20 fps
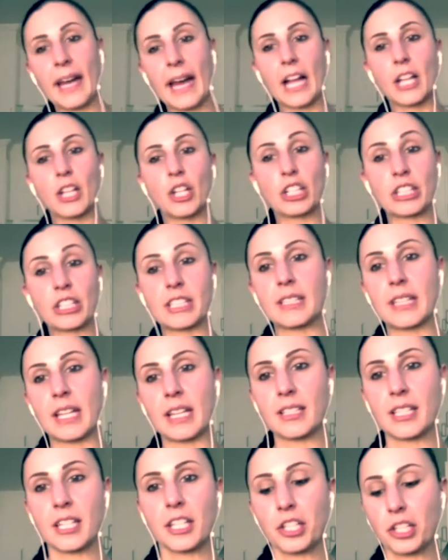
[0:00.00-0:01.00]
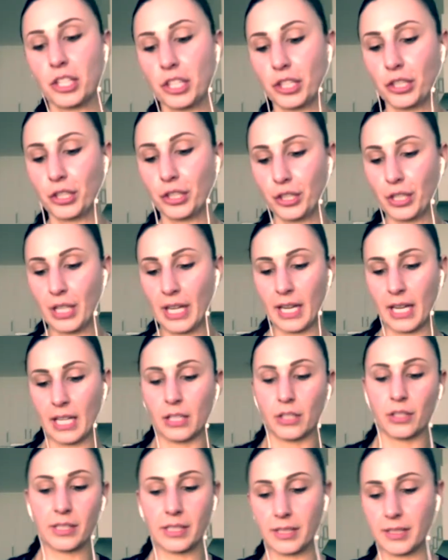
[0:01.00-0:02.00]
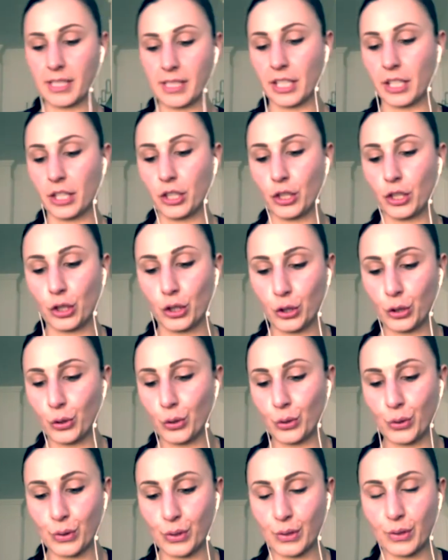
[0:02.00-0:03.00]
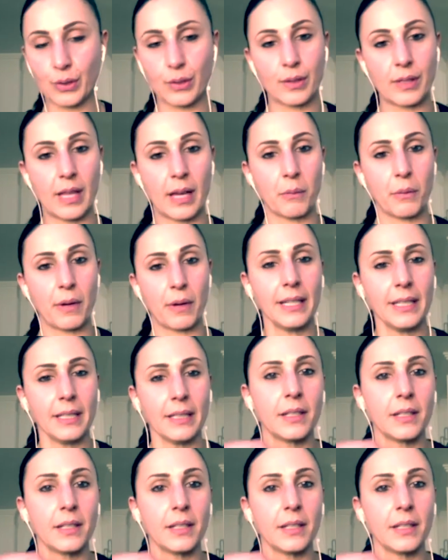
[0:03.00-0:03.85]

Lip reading: How long did that take you? How long did it take you to lose that weight?